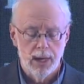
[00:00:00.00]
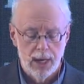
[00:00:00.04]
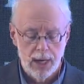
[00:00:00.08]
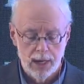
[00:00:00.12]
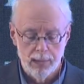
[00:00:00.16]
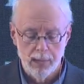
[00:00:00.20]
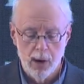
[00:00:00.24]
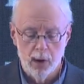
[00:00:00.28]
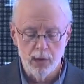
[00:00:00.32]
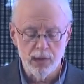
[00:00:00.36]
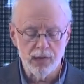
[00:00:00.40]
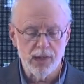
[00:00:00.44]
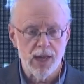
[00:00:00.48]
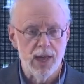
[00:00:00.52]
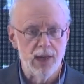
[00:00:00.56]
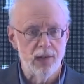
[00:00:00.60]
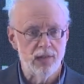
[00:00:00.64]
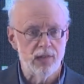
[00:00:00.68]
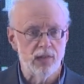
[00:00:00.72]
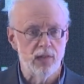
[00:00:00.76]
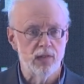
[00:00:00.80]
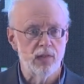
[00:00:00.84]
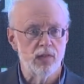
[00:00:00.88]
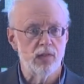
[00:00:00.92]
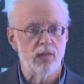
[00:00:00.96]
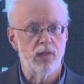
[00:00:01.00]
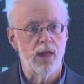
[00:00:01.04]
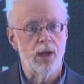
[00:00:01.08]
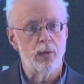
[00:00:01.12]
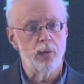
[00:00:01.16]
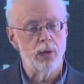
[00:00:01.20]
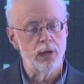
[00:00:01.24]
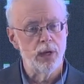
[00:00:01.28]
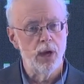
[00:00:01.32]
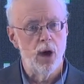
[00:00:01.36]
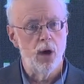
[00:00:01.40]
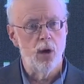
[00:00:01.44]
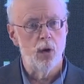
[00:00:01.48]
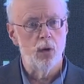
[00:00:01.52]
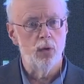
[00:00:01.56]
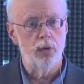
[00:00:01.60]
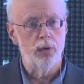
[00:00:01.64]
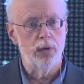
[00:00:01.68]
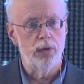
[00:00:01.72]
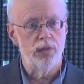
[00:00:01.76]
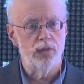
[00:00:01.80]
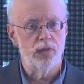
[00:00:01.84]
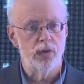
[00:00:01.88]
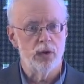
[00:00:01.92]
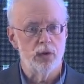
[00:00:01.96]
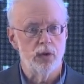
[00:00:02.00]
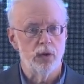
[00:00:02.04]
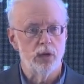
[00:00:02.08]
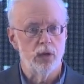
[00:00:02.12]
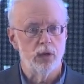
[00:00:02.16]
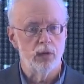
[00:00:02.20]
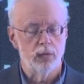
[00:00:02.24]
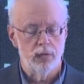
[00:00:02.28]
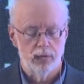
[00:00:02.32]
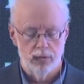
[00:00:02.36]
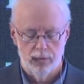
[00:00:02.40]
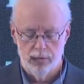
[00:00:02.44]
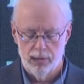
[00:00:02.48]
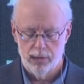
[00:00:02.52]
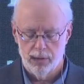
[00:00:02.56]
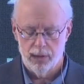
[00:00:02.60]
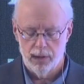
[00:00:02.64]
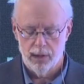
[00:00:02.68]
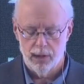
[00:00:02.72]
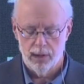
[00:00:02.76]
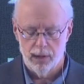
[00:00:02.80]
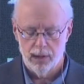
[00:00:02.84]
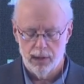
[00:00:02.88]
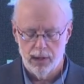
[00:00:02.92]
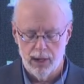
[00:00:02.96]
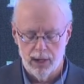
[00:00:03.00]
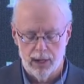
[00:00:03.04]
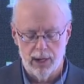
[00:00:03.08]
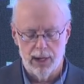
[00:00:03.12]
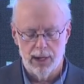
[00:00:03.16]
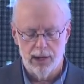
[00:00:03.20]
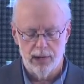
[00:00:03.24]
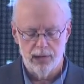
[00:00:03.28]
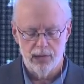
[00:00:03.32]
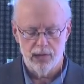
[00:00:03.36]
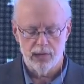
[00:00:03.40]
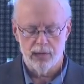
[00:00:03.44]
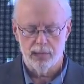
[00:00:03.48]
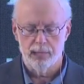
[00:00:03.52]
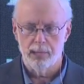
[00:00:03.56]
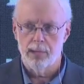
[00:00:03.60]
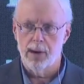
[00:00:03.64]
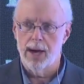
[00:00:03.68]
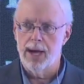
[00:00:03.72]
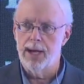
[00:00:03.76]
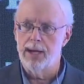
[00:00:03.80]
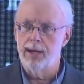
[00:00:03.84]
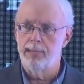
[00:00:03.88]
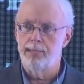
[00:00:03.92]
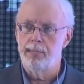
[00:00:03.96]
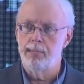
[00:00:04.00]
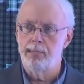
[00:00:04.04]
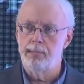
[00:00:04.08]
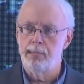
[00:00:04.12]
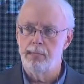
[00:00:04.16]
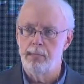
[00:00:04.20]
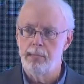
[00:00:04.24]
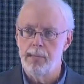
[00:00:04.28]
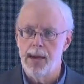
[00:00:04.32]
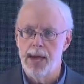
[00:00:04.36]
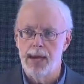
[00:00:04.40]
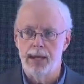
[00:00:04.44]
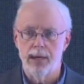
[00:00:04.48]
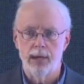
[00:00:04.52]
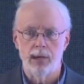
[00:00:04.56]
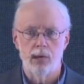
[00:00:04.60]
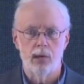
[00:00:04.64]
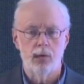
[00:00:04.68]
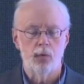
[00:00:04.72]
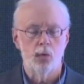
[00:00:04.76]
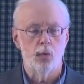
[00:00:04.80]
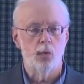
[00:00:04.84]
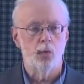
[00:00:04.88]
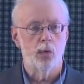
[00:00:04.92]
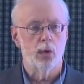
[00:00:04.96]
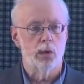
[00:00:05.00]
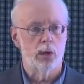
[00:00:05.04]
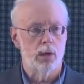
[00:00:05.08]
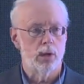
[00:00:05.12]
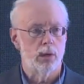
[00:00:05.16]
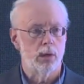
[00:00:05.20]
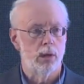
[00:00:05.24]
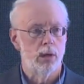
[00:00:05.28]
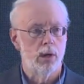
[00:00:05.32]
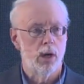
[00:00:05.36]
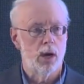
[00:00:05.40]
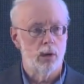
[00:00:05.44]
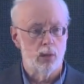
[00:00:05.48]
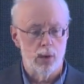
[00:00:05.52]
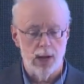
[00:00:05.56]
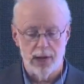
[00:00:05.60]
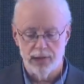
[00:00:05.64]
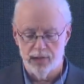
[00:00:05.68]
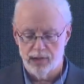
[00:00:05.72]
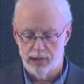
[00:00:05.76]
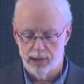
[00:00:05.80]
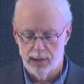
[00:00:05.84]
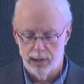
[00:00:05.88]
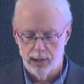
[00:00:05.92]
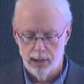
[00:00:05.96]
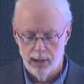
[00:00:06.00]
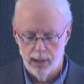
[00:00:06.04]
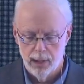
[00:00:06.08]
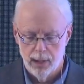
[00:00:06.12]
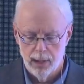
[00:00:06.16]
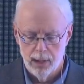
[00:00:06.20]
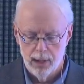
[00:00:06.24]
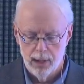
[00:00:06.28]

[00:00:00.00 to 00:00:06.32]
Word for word: In most cases, they were known serial killings by men who were arrested.